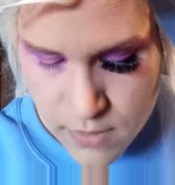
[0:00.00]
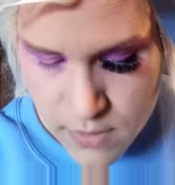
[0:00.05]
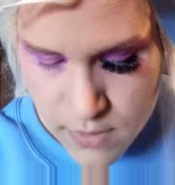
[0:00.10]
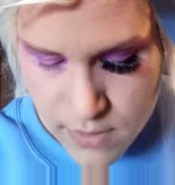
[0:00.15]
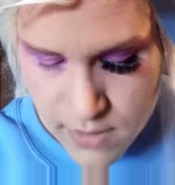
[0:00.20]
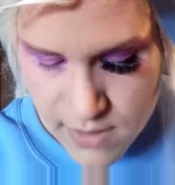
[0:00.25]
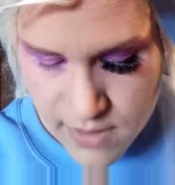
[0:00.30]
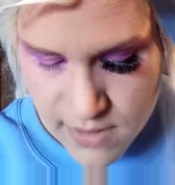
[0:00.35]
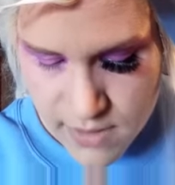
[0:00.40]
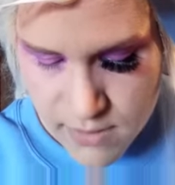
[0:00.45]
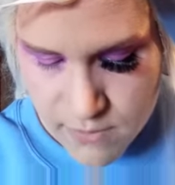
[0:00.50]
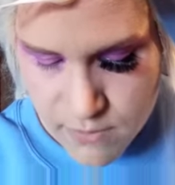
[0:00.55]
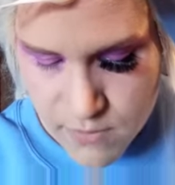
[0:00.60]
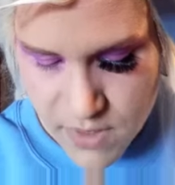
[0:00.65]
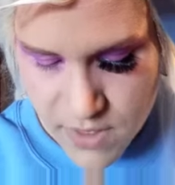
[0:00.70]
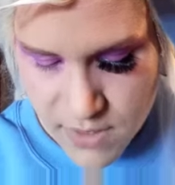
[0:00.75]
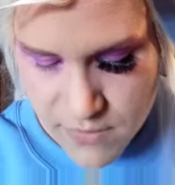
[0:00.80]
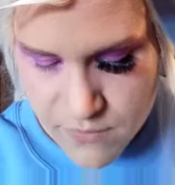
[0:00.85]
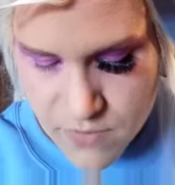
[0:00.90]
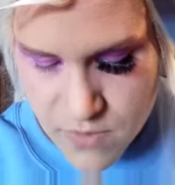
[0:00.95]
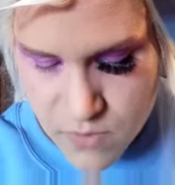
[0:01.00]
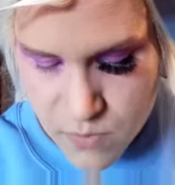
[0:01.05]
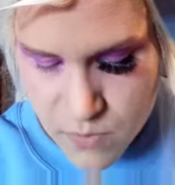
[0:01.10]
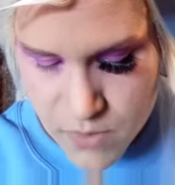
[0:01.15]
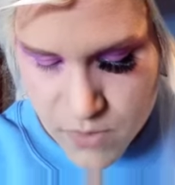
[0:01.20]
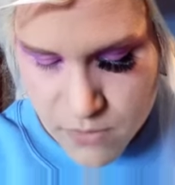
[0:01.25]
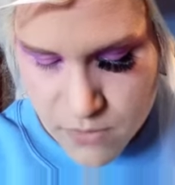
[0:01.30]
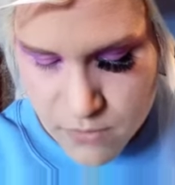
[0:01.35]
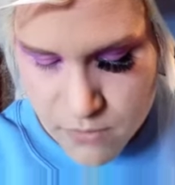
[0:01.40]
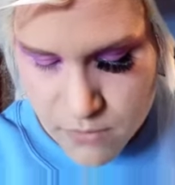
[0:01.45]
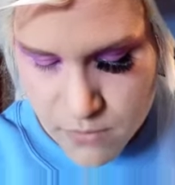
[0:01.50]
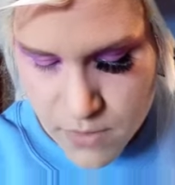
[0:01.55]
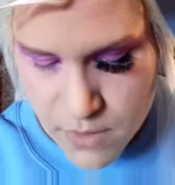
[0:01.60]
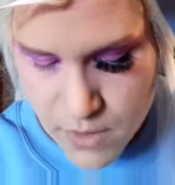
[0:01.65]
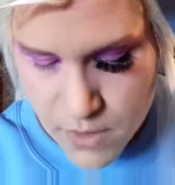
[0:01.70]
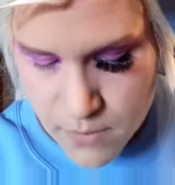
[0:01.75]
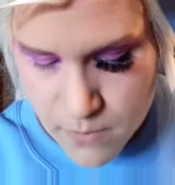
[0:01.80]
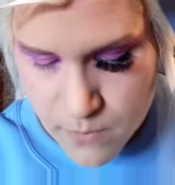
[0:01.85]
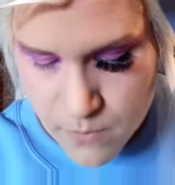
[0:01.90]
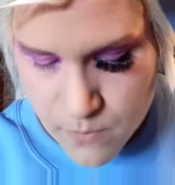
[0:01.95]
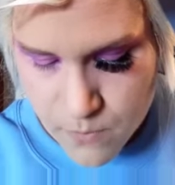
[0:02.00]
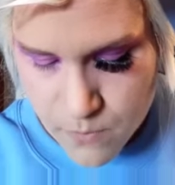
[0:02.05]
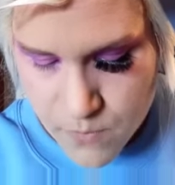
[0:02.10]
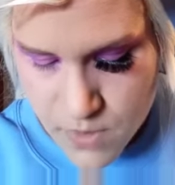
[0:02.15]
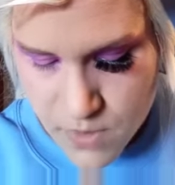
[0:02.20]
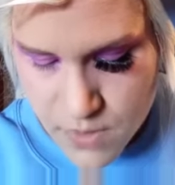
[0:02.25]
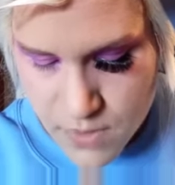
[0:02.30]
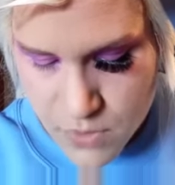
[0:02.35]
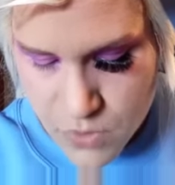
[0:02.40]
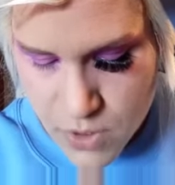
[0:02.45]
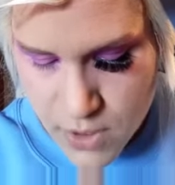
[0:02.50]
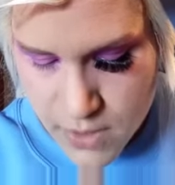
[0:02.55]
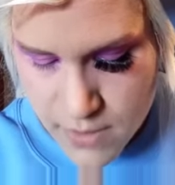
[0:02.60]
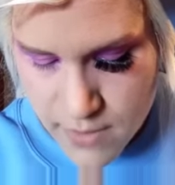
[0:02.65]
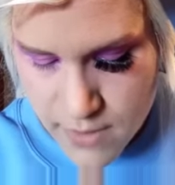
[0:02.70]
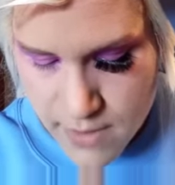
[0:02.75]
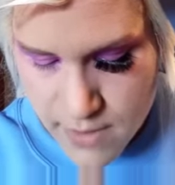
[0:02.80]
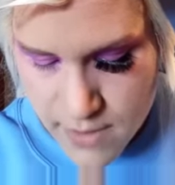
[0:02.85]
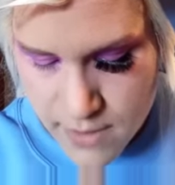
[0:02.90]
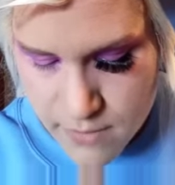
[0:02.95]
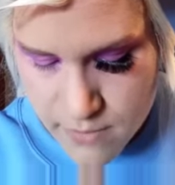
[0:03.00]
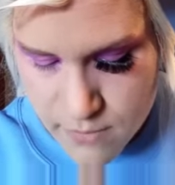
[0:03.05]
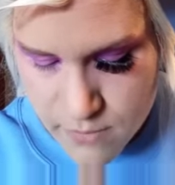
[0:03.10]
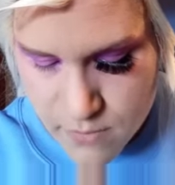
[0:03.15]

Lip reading: And I have spirit gum, and I tried that.